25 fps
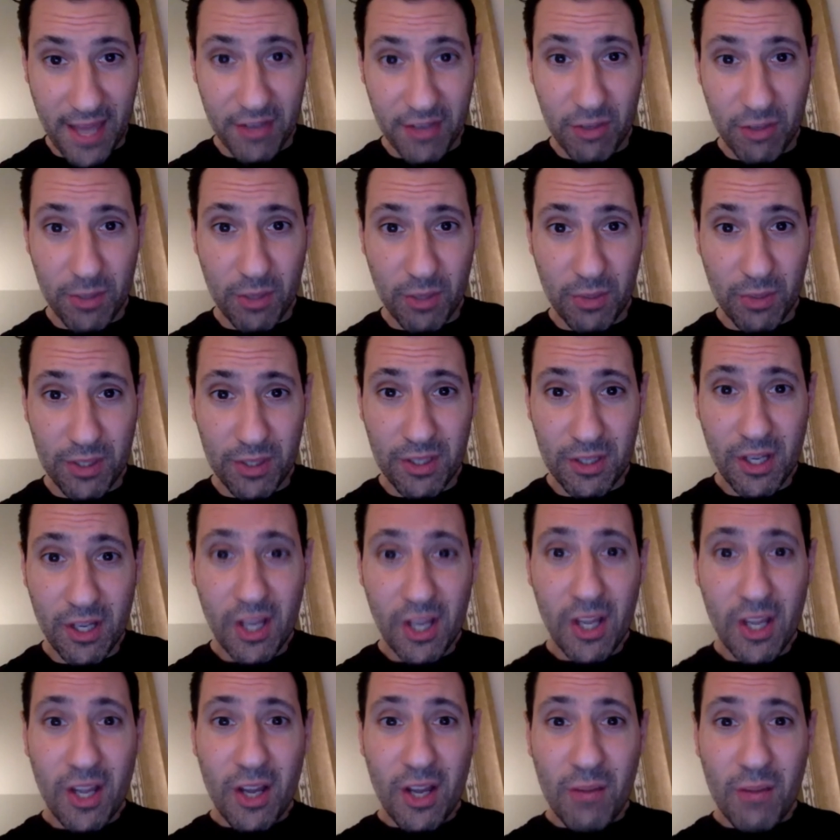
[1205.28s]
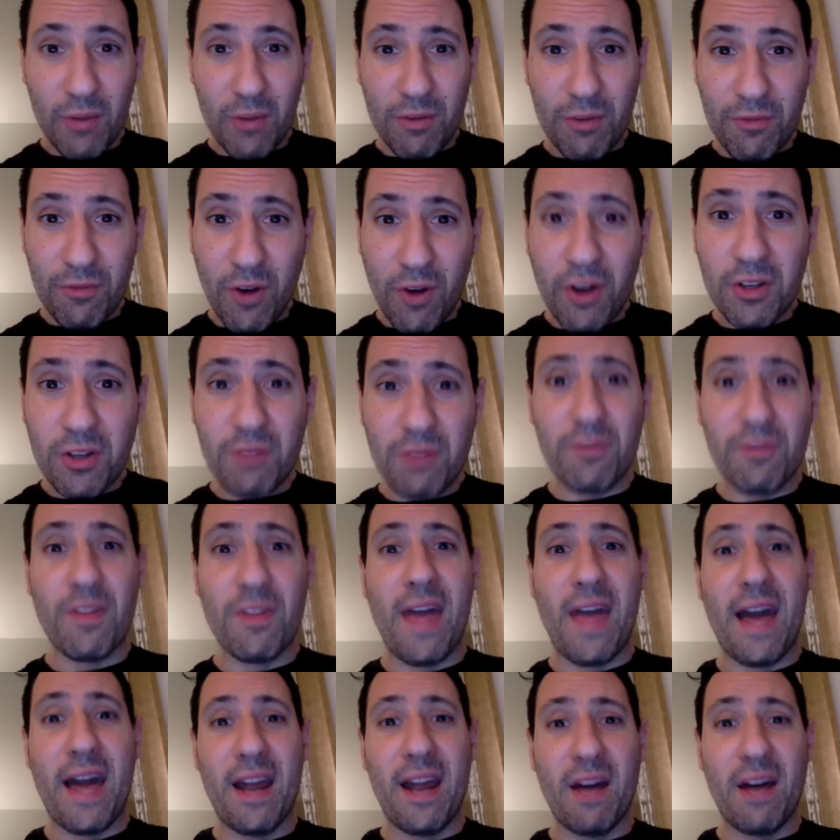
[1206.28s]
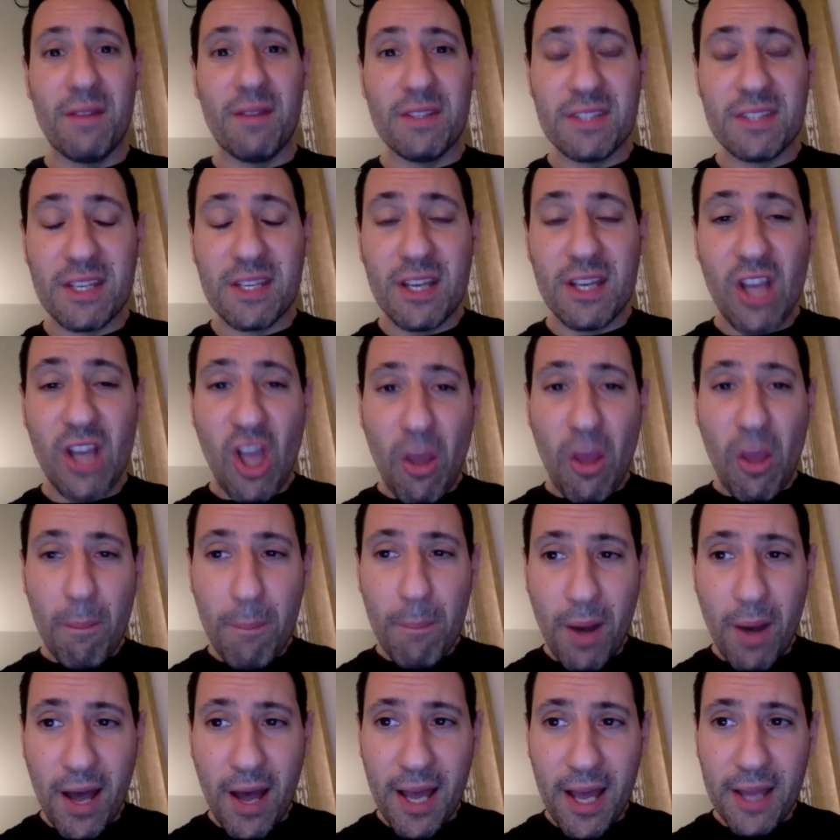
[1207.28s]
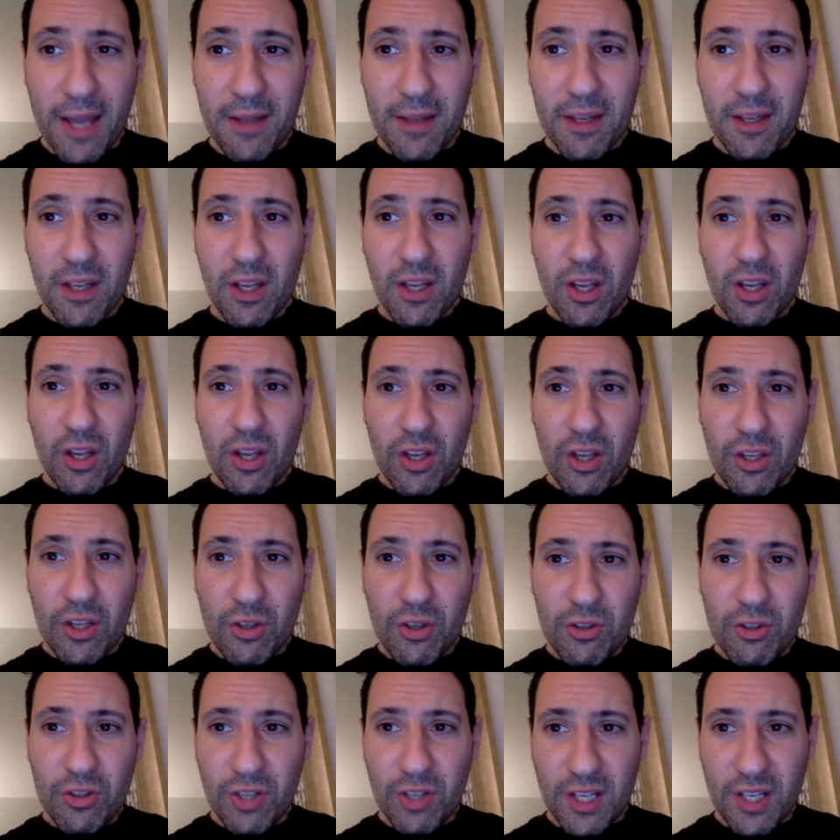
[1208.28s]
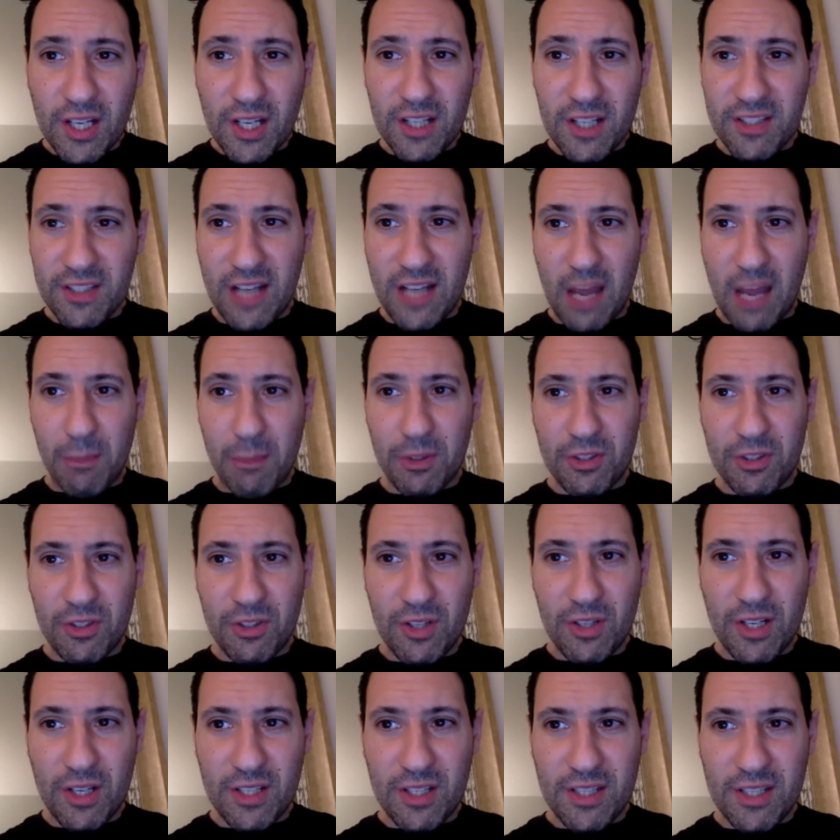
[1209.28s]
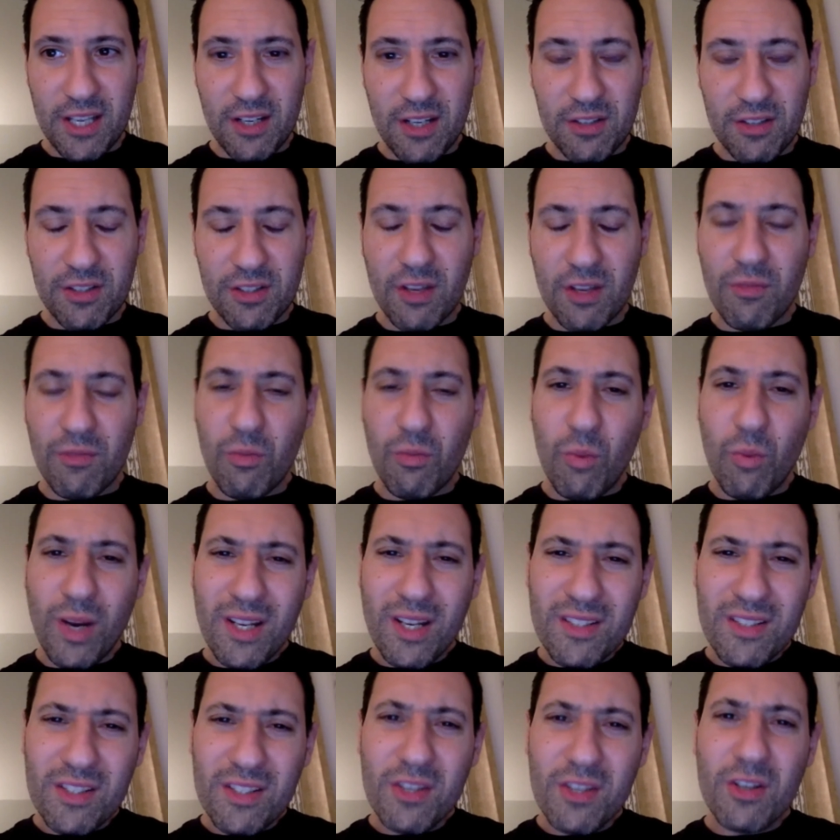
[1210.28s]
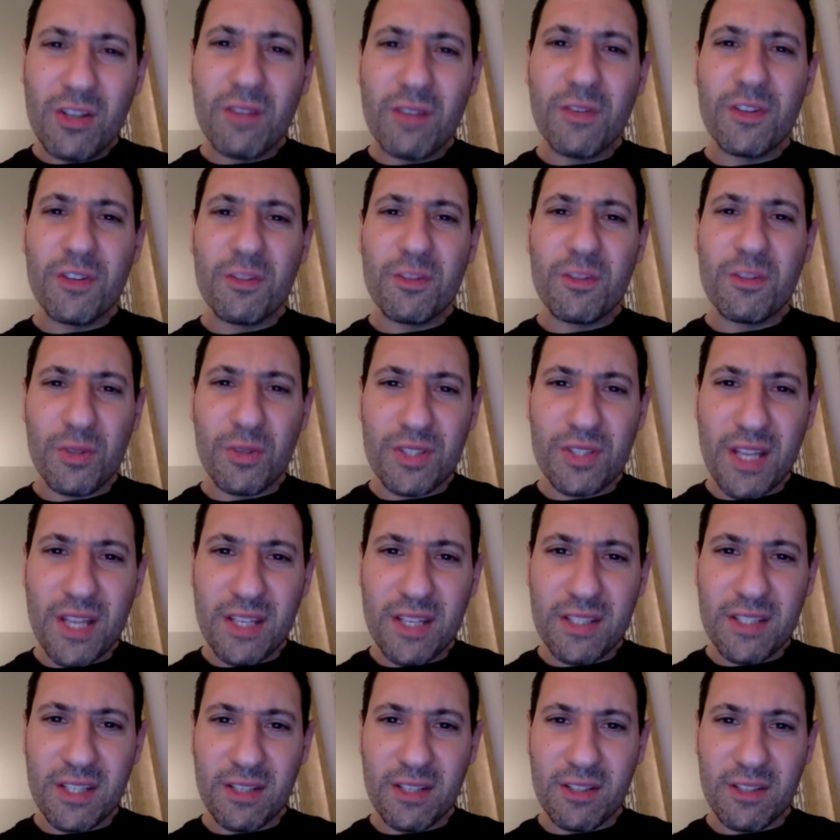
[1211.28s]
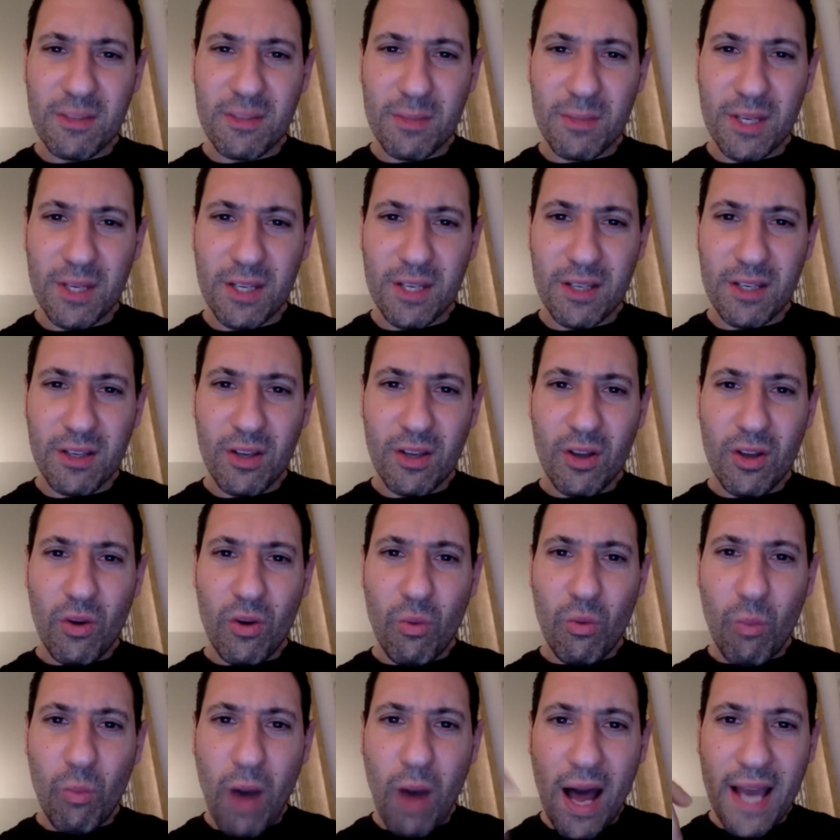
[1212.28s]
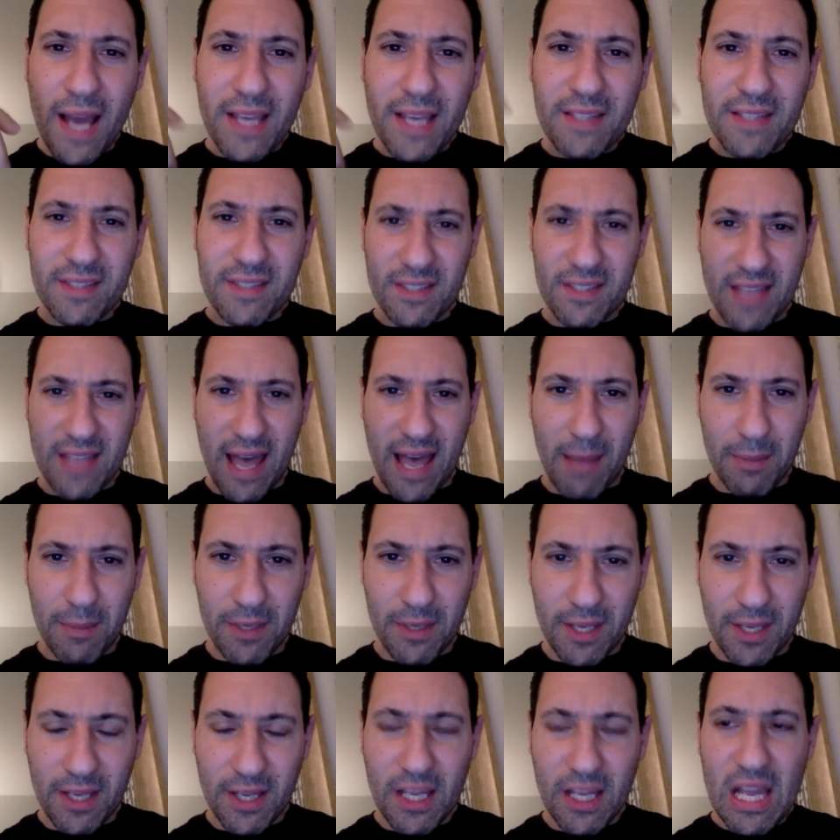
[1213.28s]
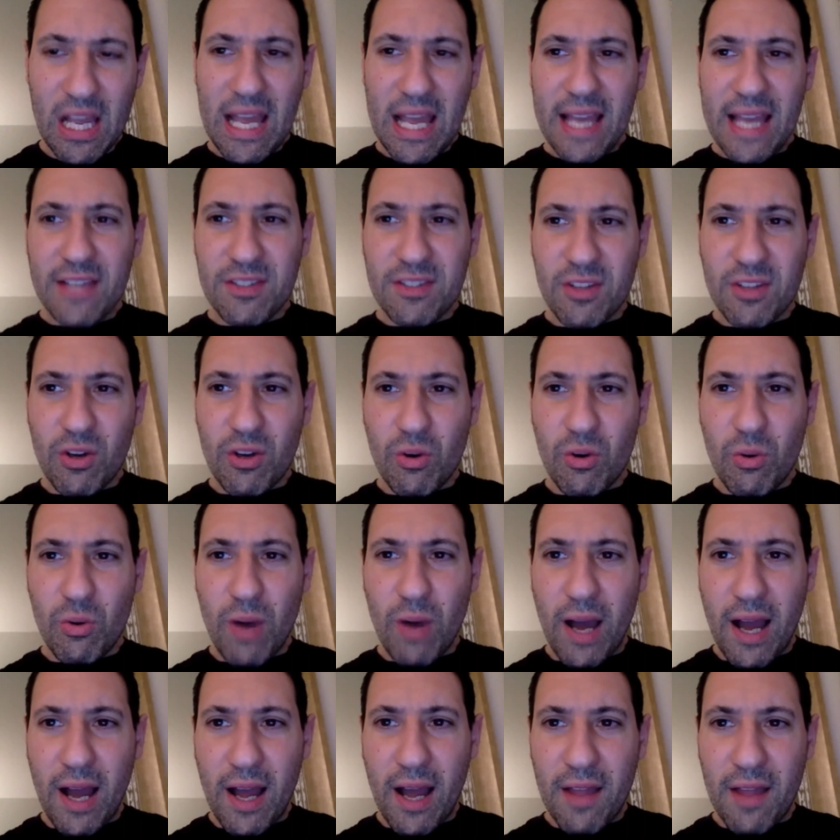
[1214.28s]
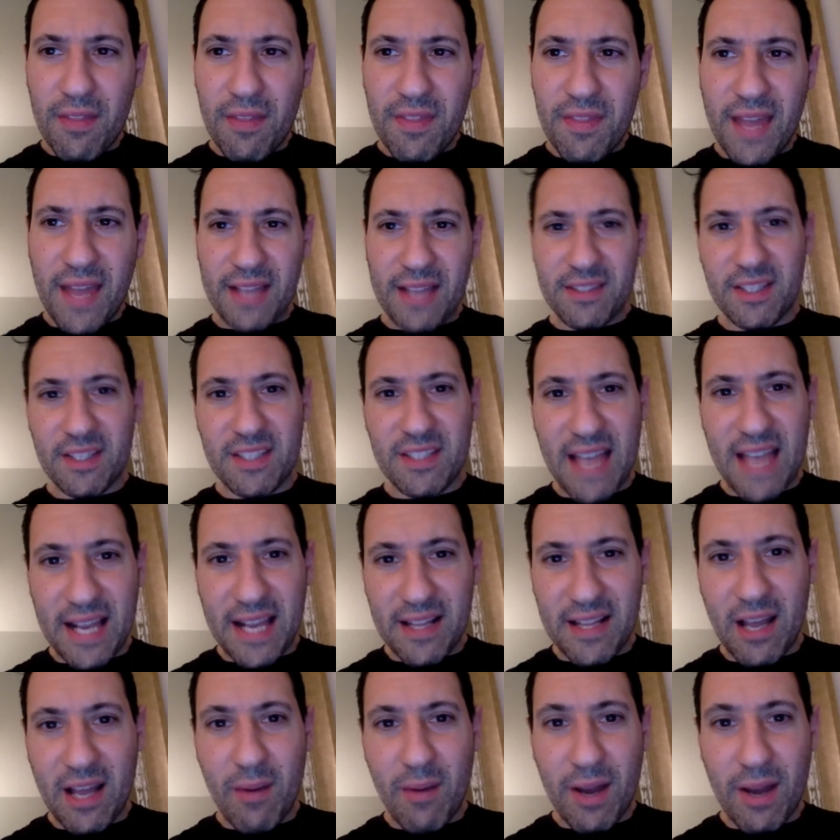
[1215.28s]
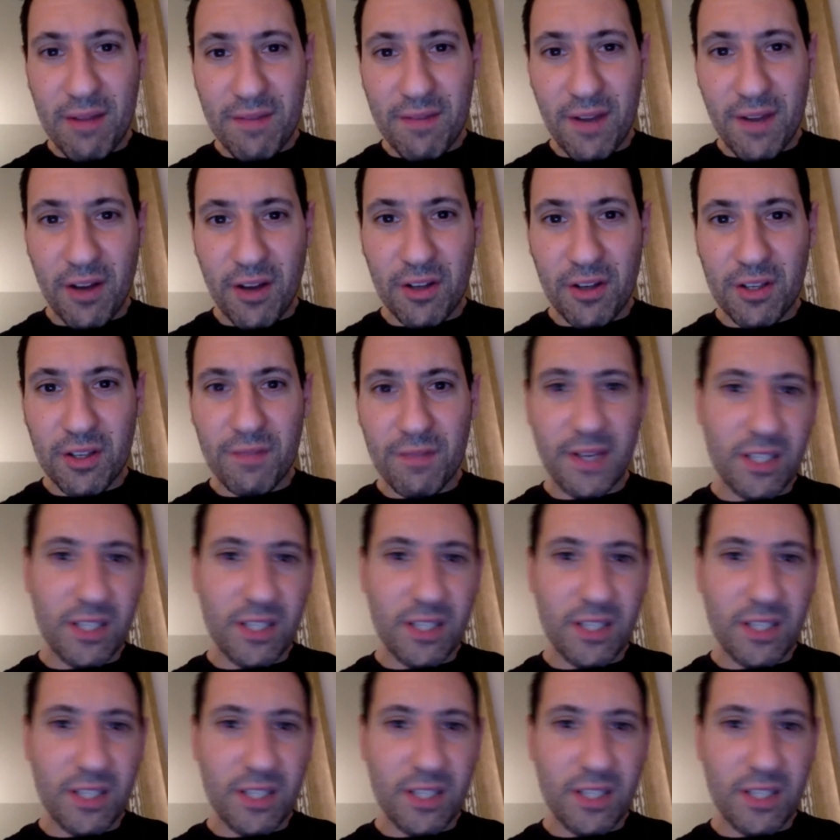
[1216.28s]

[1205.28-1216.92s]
right. would would fault you for that, obviously. But you took it as an opportunity to say to yourself, what is the universe presenting to me? Hmm. Why is this happening? And so that's exactly how I felt. If I